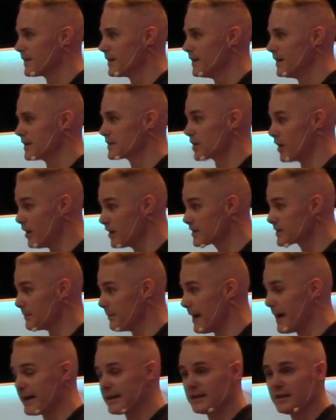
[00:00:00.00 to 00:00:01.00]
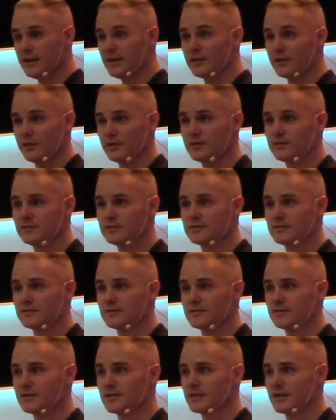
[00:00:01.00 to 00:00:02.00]
The tongue's a bad deal,
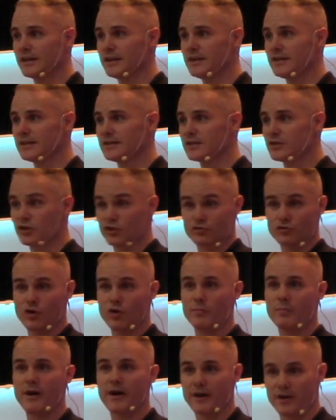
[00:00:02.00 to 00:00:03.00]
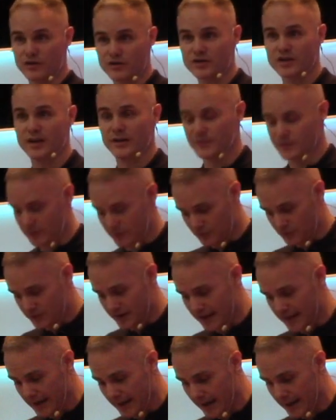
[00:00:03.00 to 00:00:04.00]
okay? Controlled by ourselves,
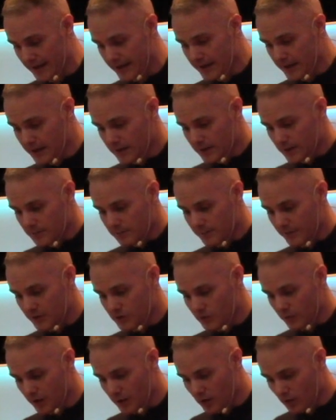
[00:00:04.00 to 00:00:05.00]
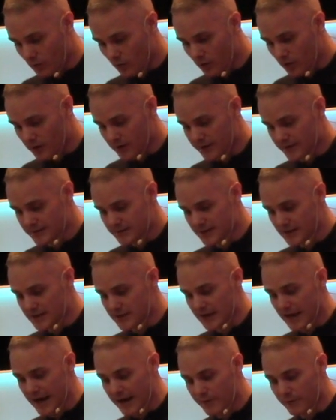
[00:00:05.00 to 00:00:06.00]
understand that. But as we go on, it says,
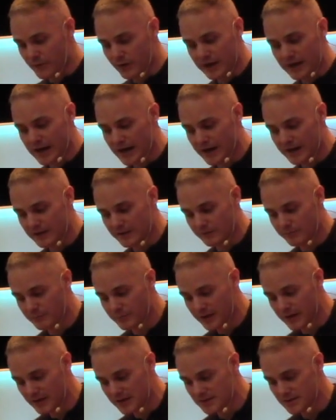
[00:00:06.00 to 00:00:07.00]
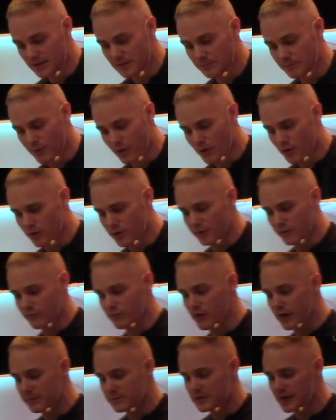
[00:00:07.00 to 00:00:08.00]
Every kind of beast and bird, of
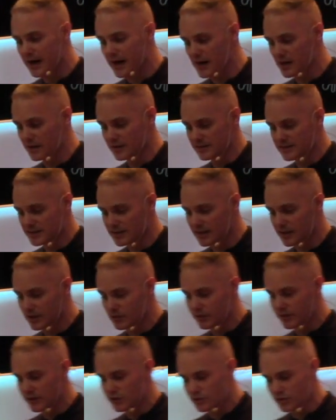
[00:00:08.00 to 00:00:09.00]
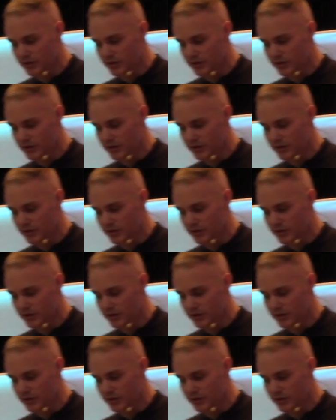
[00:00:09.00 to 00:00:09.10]
reptile and sea creature